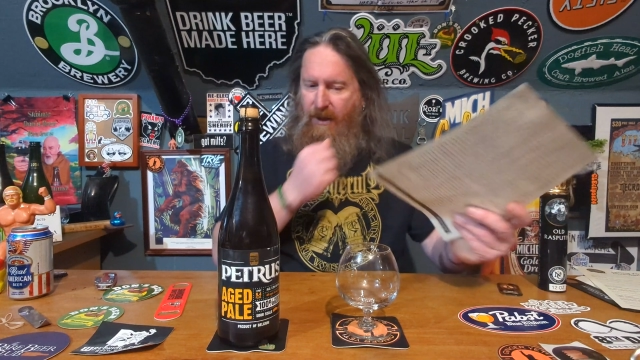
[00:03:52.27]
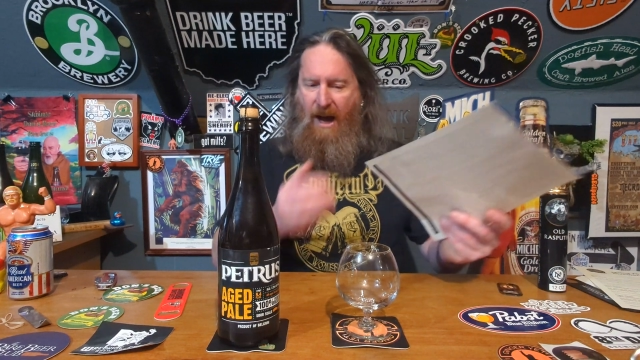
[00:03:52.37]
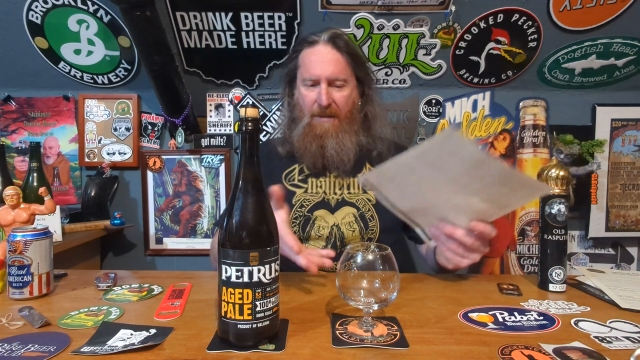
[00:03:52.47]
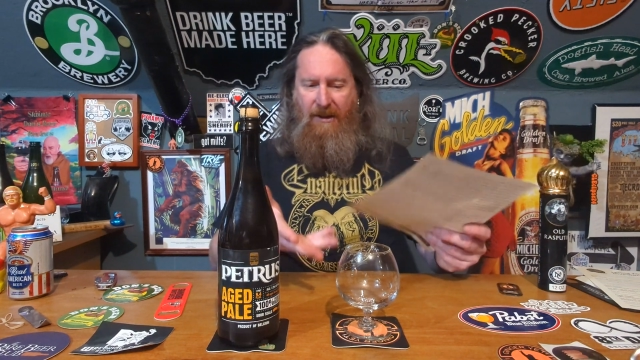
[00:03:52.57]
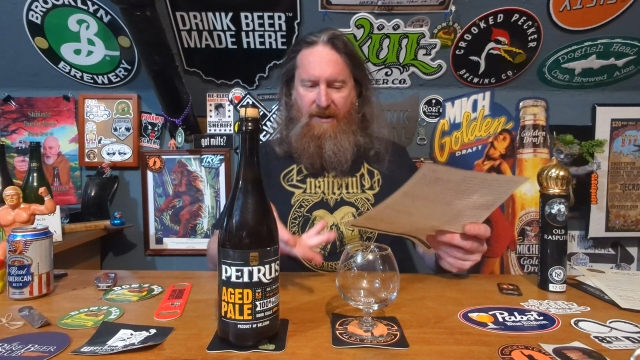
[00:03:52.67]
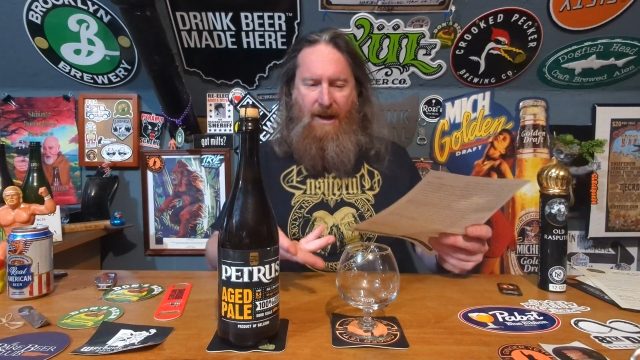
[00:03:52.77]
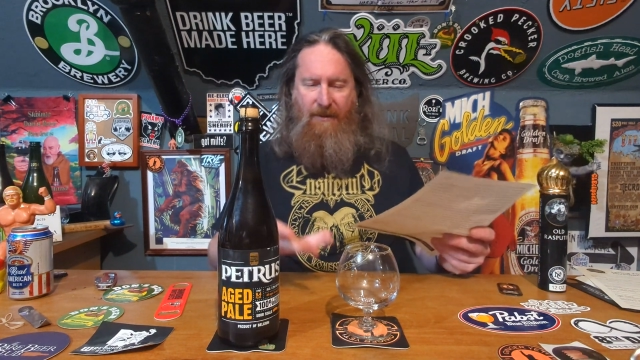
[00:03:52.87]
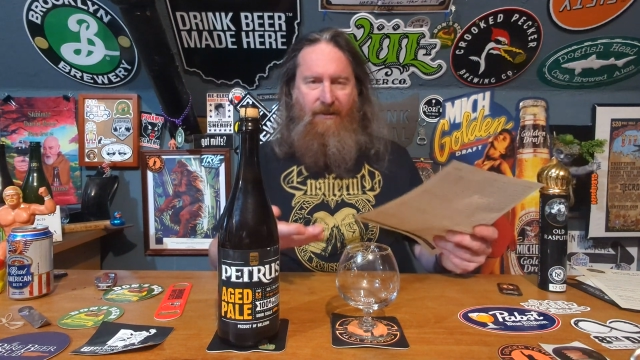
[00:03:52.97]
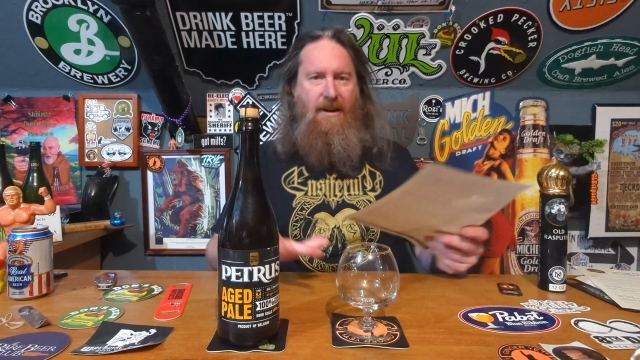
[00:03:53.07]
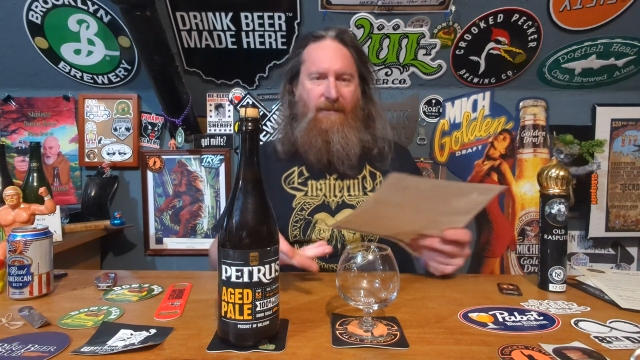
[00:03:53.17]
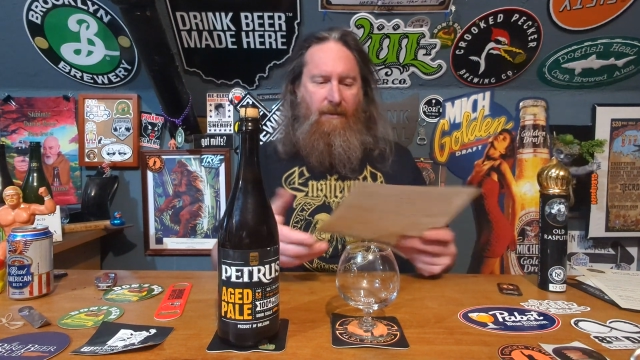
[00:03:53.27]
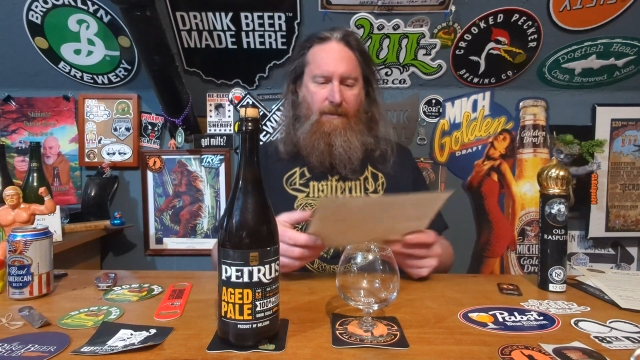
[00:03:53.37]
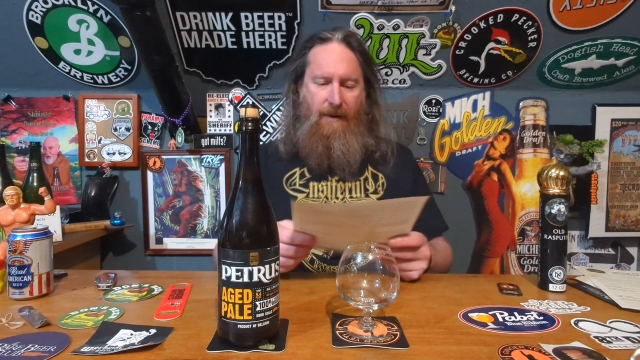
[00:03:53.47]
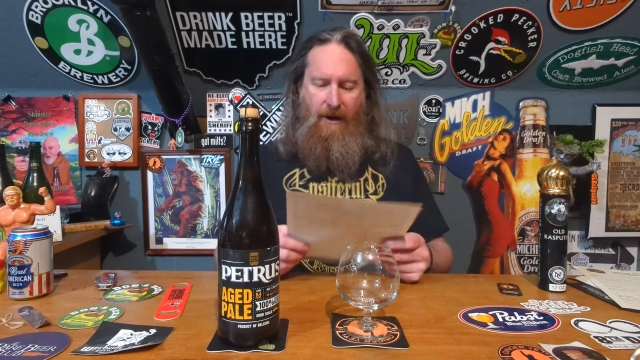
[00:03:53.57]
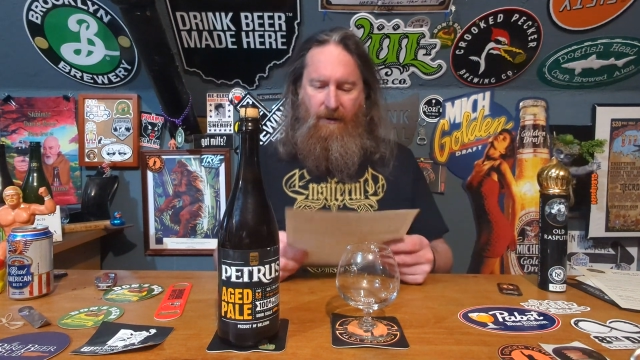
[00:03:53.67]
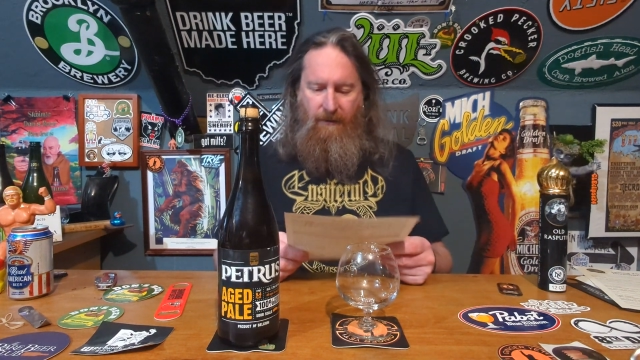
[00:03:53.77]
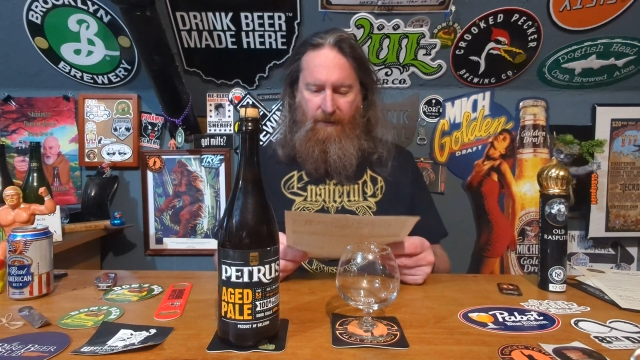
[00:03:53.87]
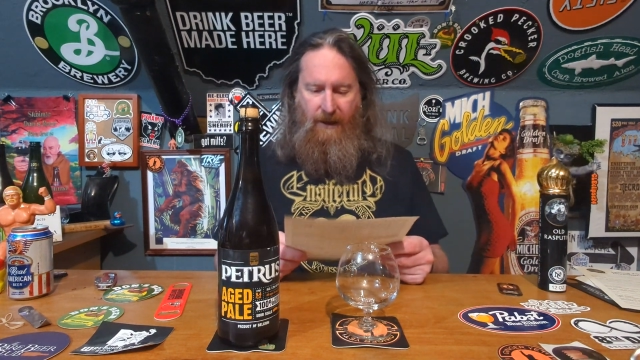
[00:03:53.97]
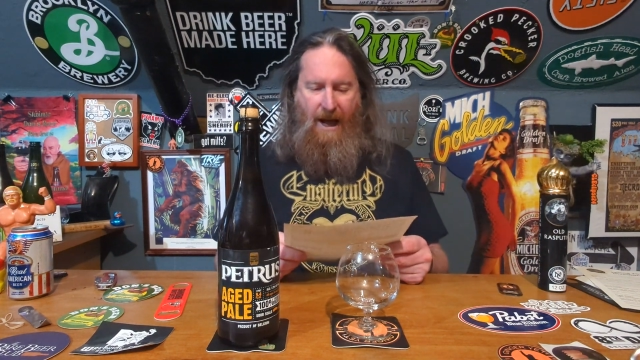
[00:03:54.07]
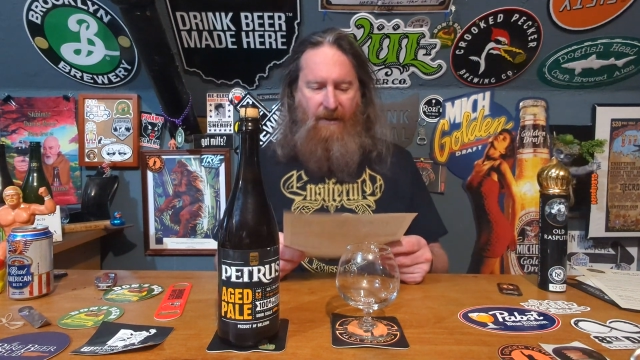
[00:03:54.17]
goblet type snifter beer
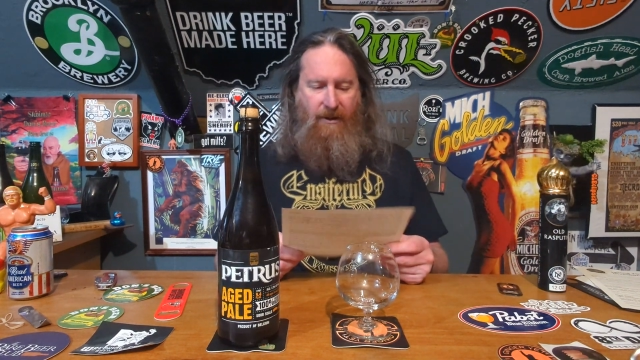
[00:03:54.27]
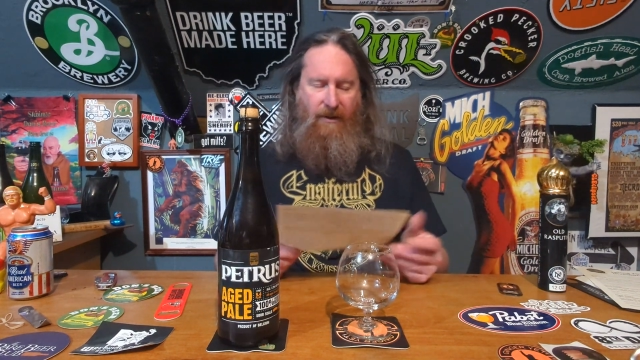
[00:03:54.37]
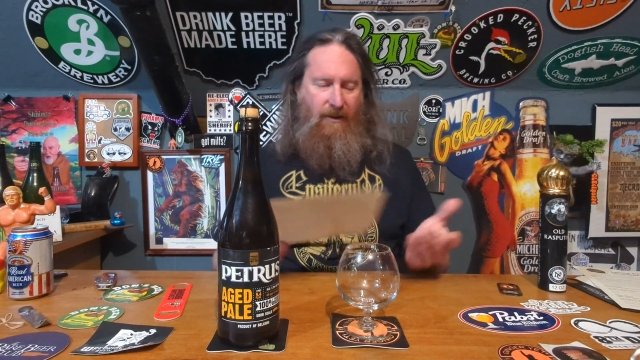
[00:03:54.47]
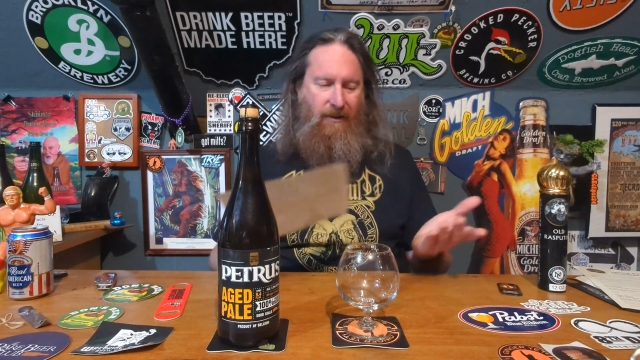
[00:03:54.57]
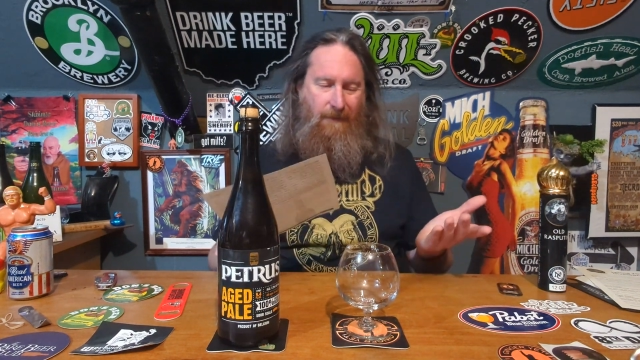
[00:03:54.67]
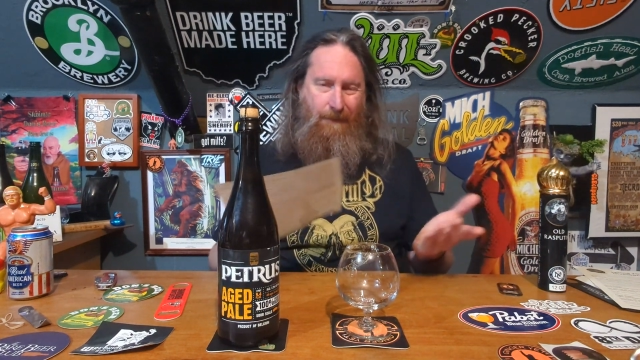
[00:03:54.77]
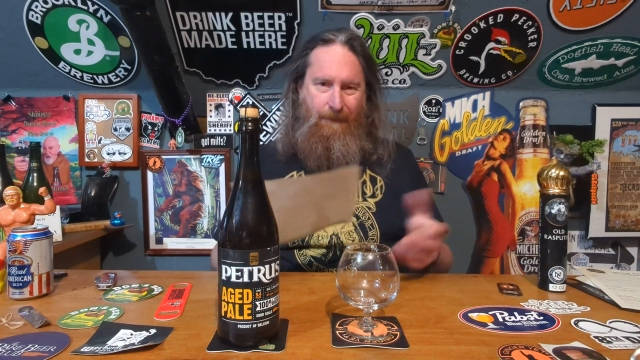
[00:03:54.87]
glass because it's